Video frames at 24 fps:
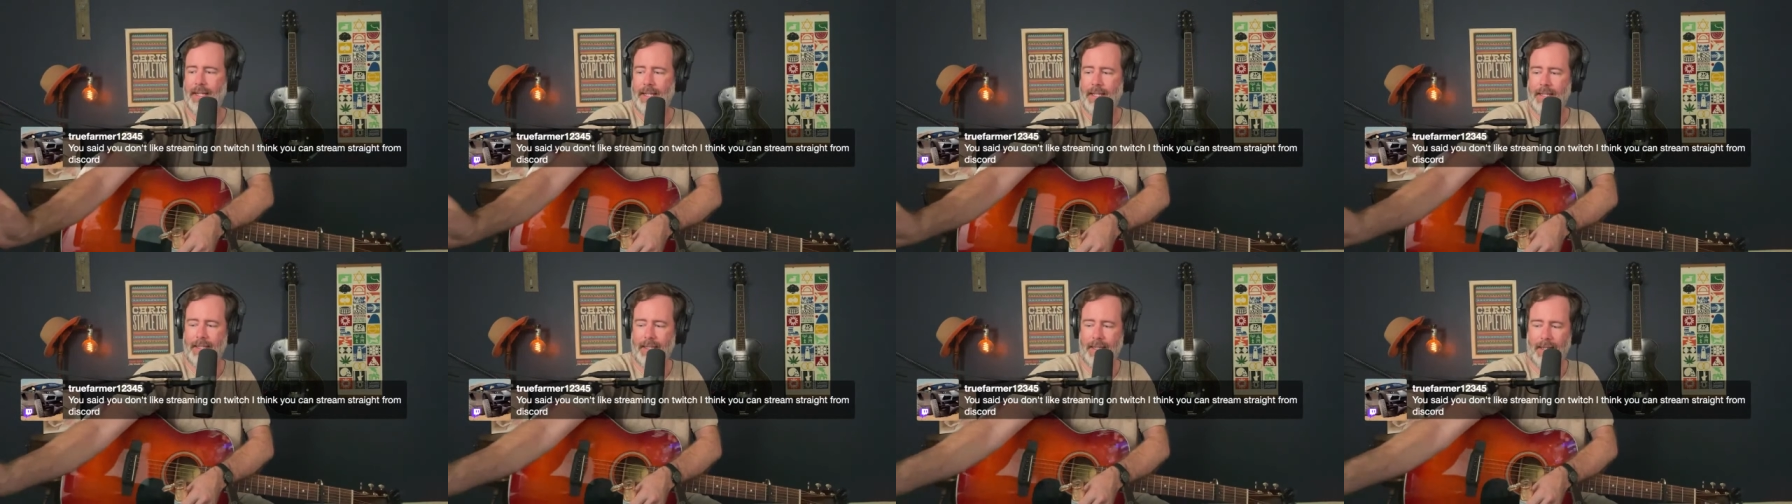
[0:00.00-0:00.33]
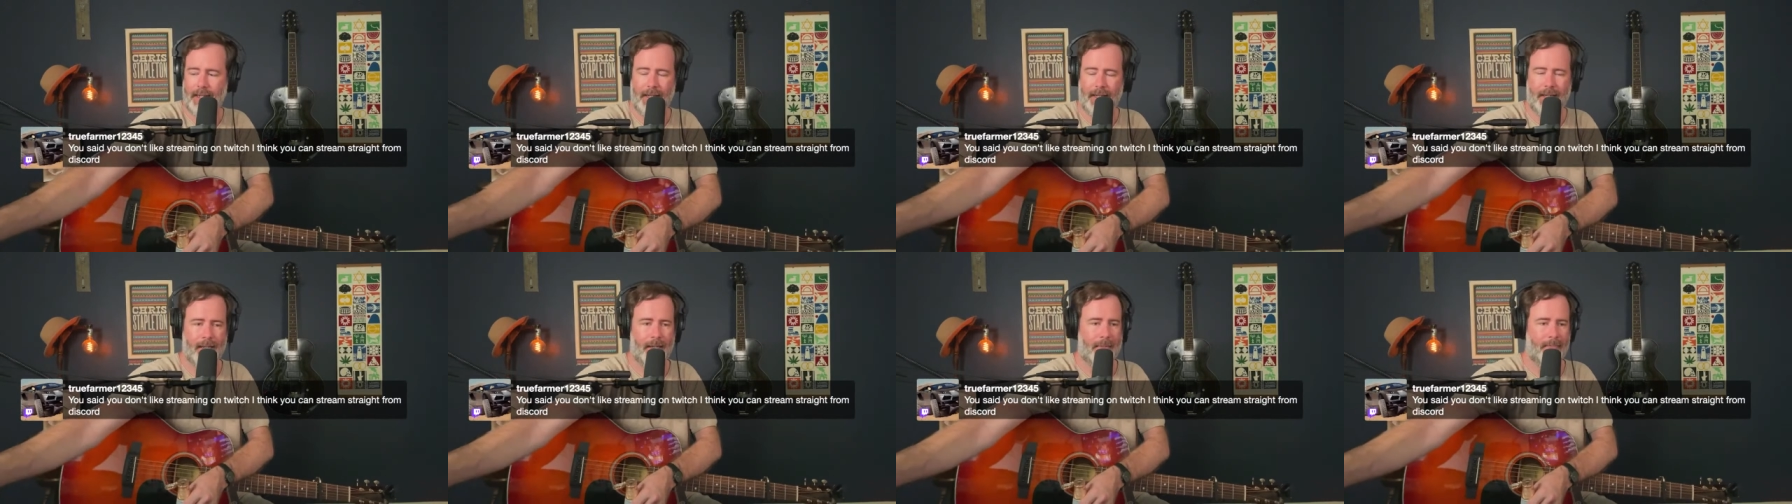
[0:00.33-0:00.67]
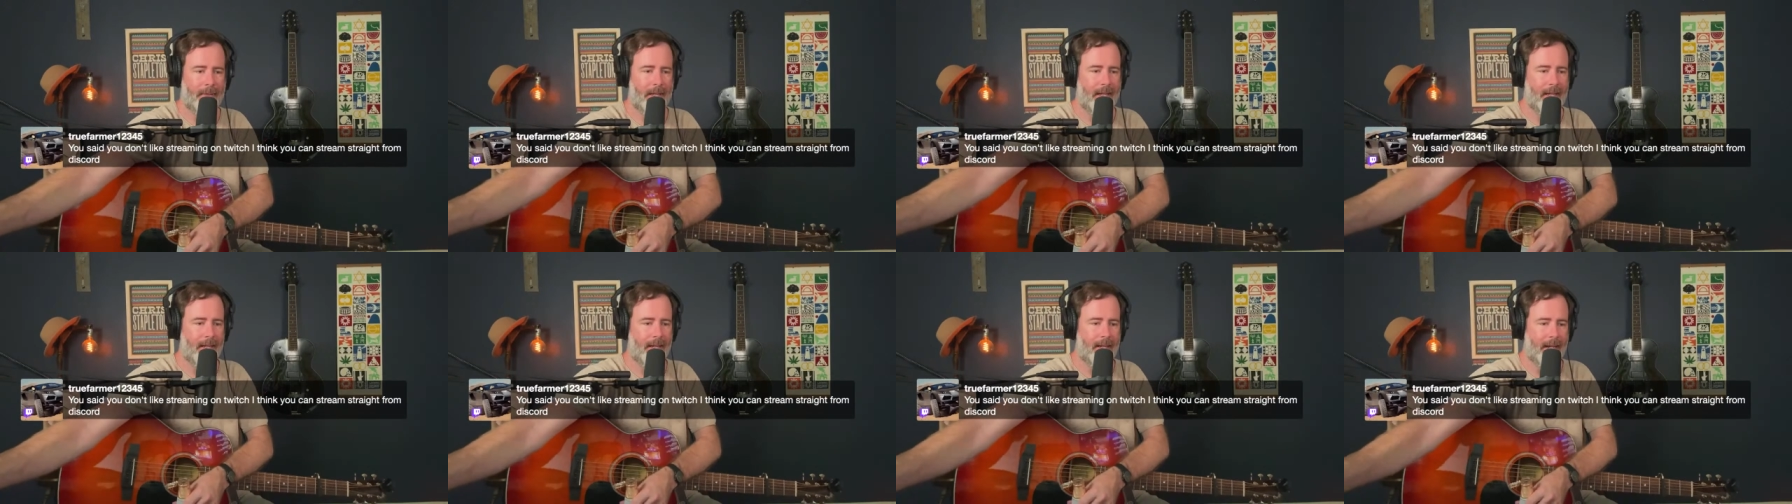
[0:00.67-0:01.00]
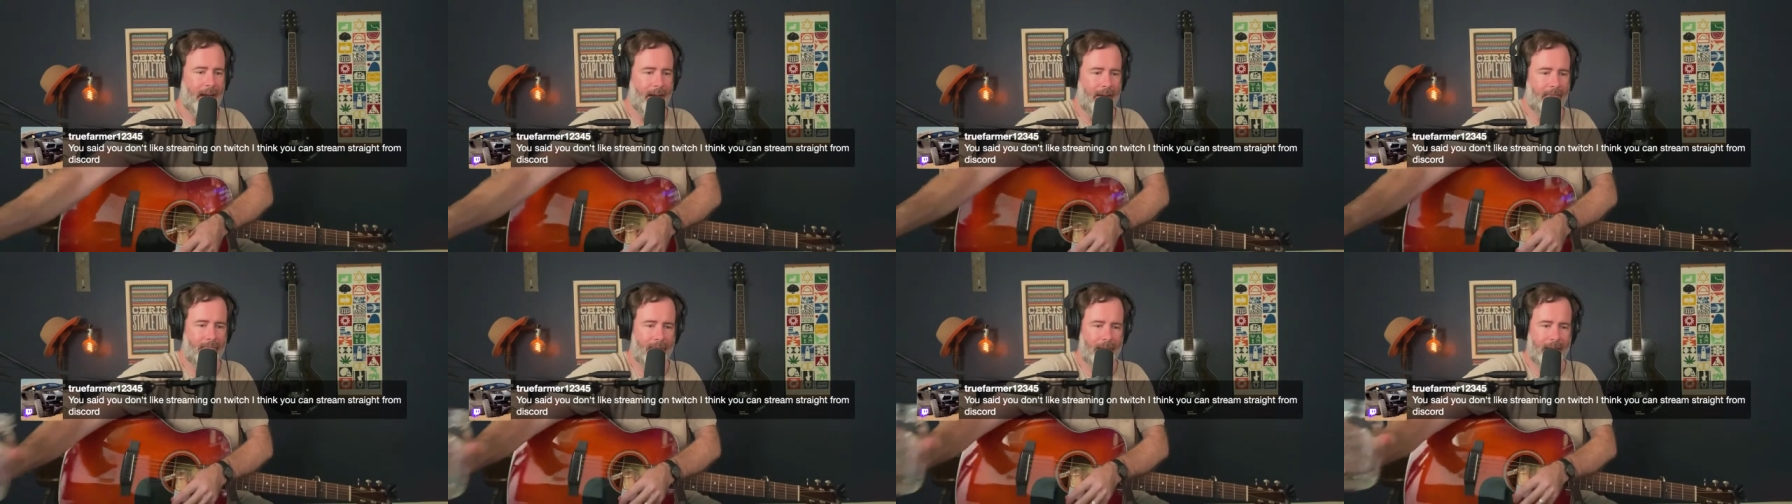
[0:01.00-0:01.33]
Yeah, man,
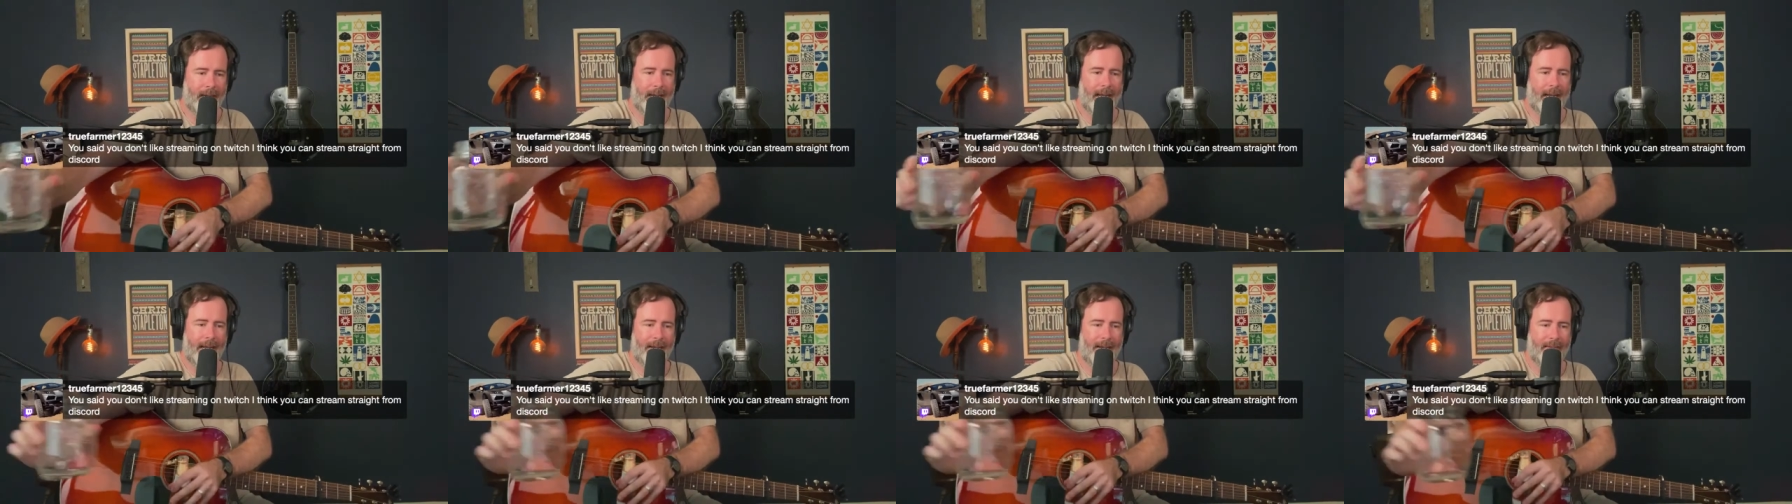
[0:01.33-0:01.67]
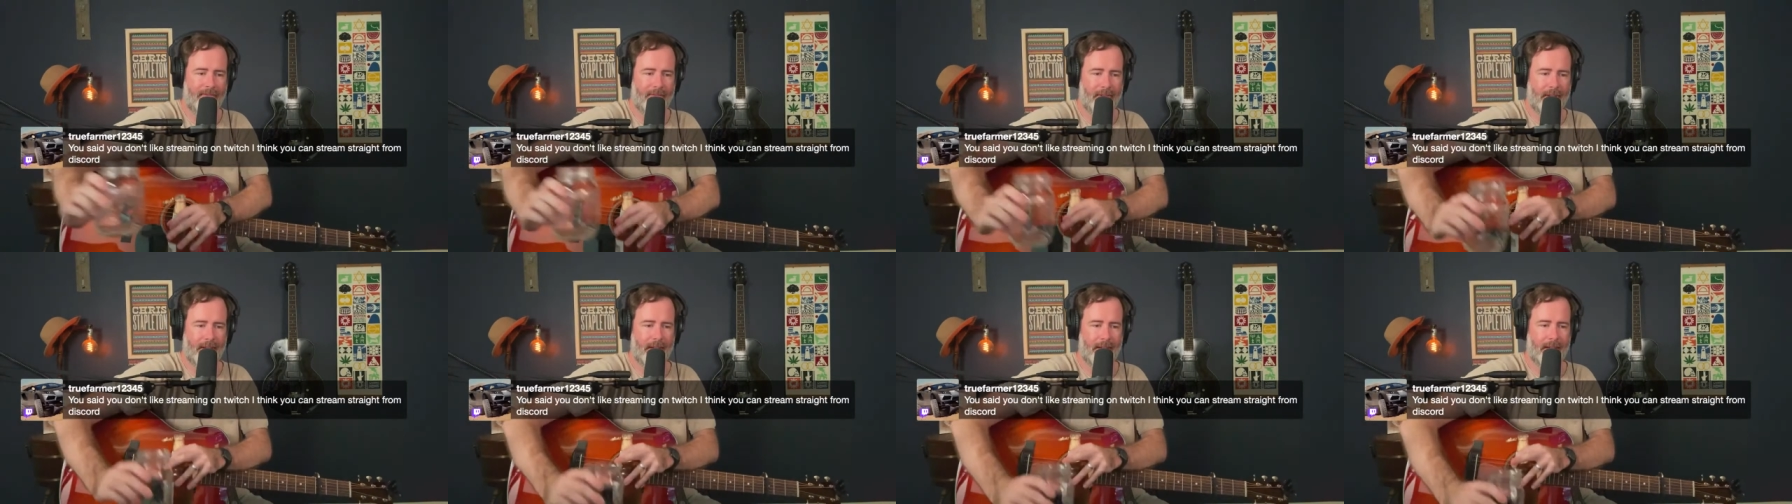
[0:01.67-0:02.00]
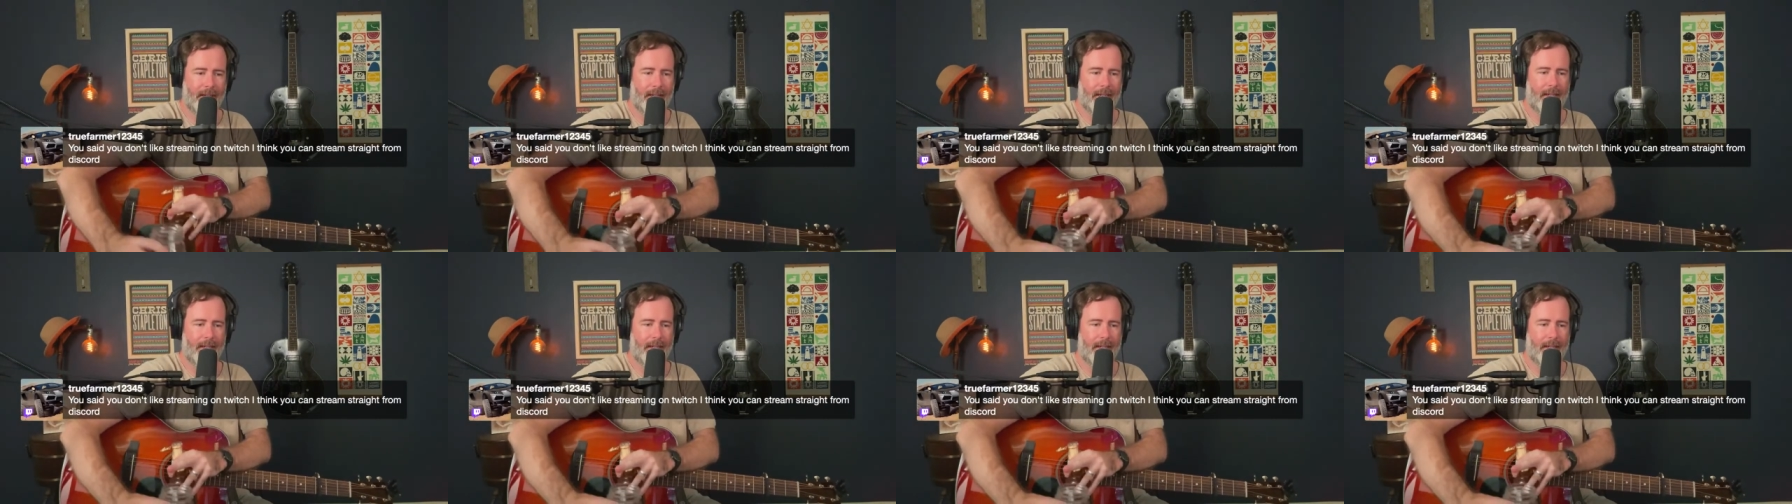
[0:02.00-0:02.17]
I've been having...